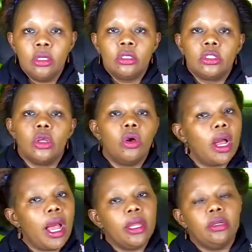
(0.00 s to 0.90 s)

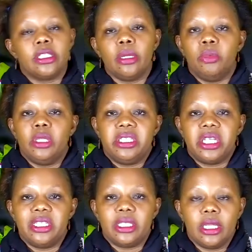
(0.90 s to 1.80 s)
So I know somebody is
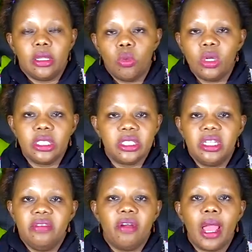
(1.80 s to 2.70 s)
asking, what is
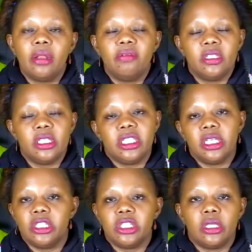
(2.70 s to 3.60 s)
divine
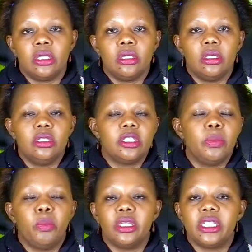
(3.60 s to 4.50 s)
visitation? In
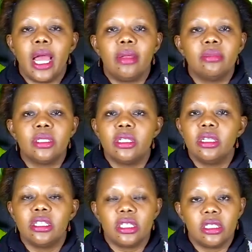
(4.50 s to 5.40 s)
simple terms,
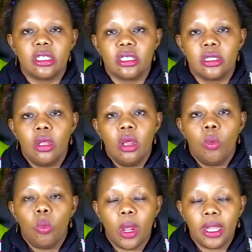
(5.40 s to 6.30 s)
this is
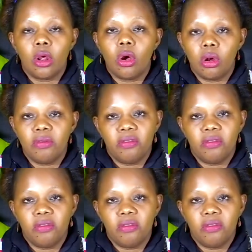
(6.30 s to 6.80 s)
when God